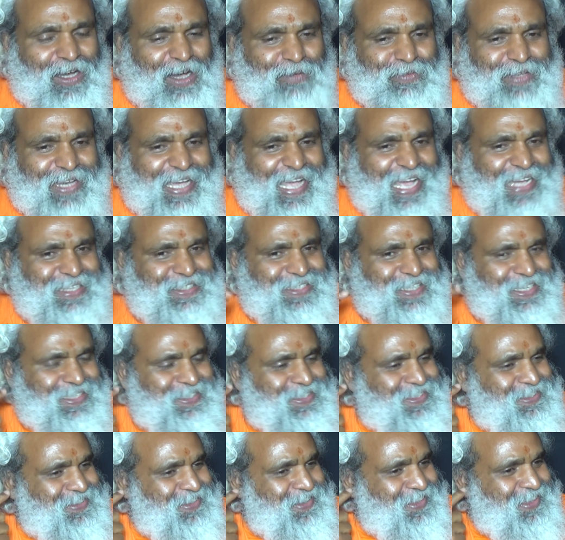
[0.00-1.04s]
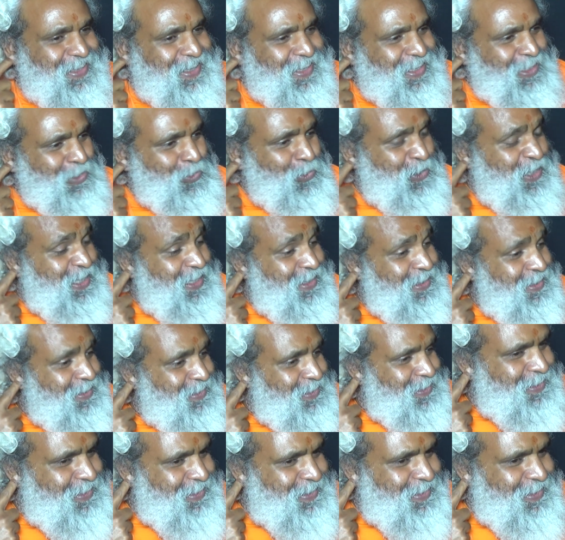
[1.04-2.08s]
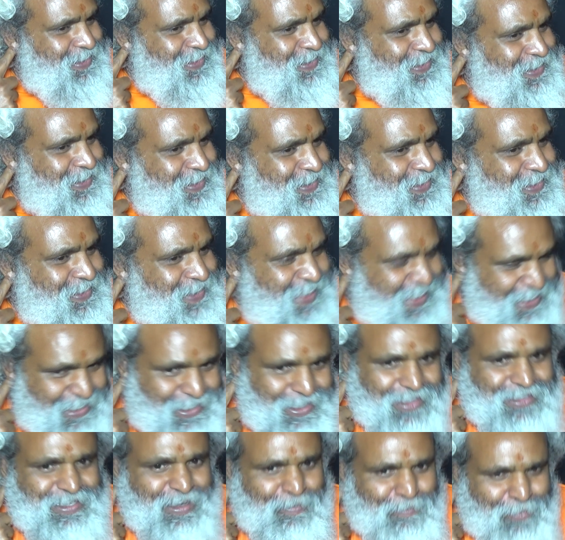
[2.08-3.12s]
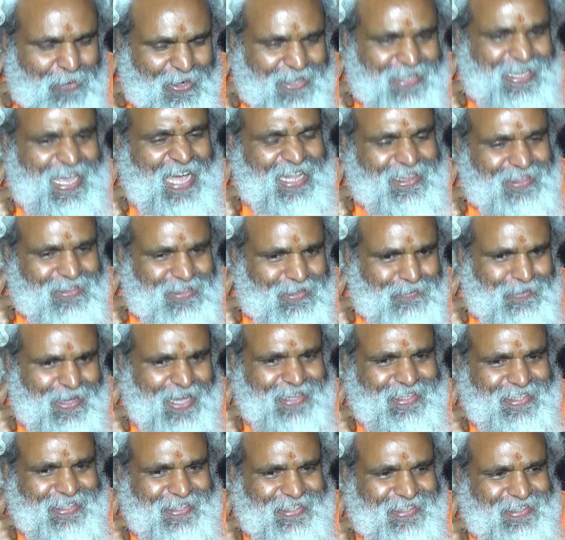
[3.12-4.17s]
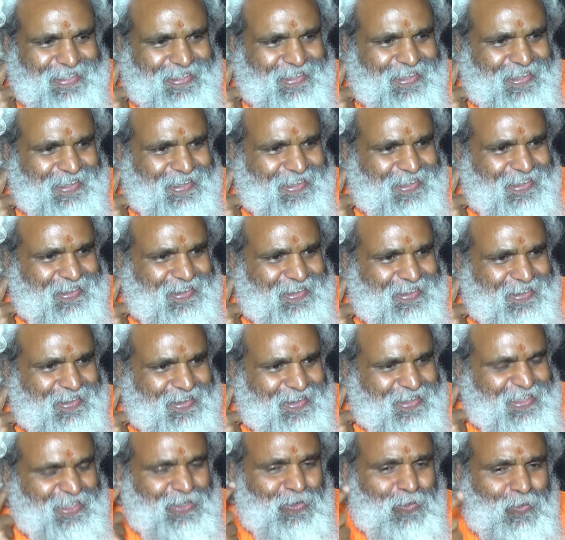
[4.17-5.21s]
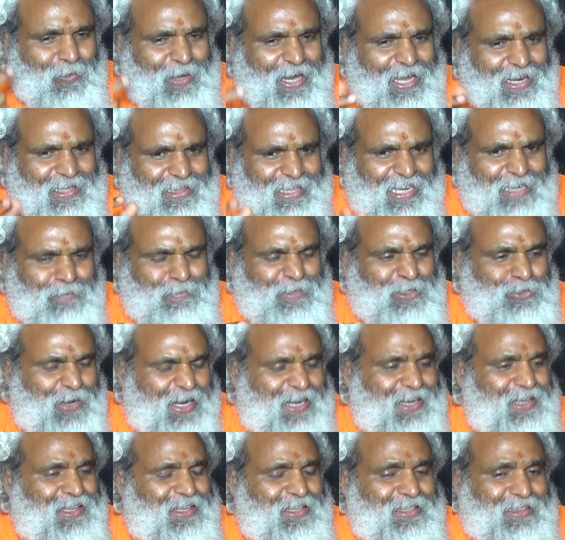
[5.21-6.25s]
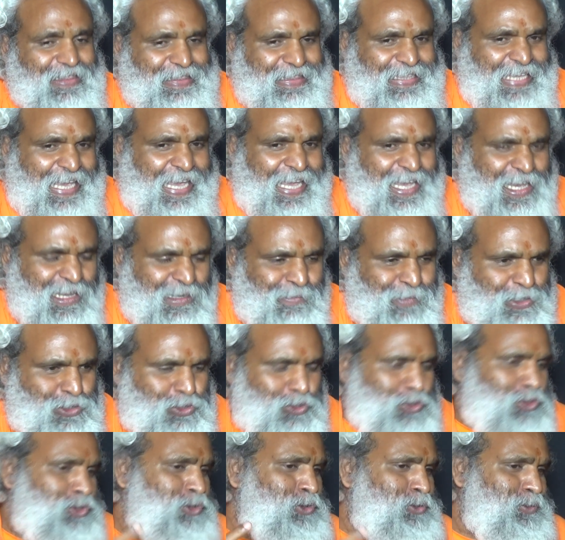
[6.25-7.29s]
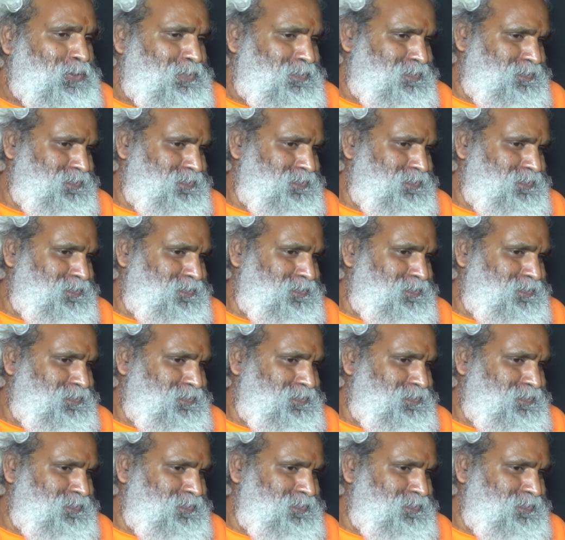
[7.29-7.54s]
of the Ganges, you hear, that is called sampragyata samadhi. You are, that means what? Dheya vastu.